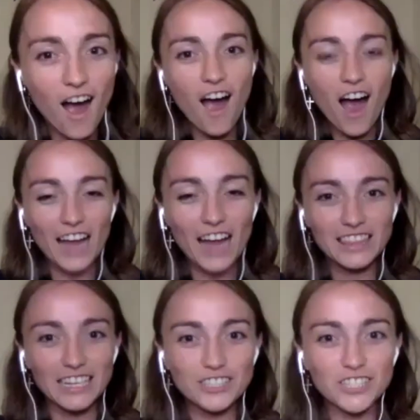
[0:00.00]
I
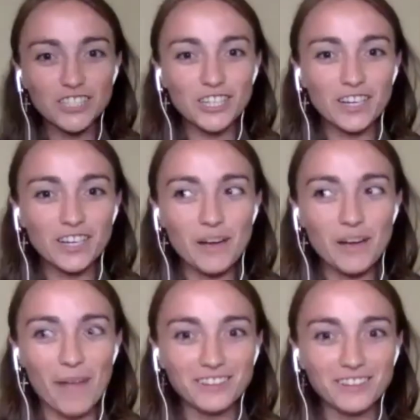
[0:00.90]
think she's going to
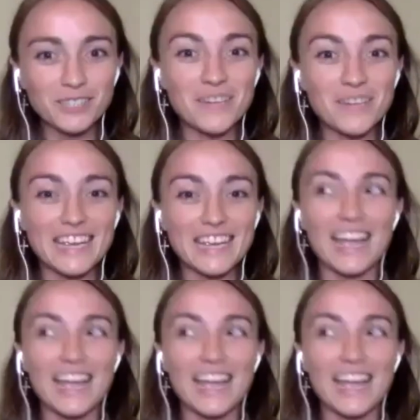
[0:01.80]
come out to me.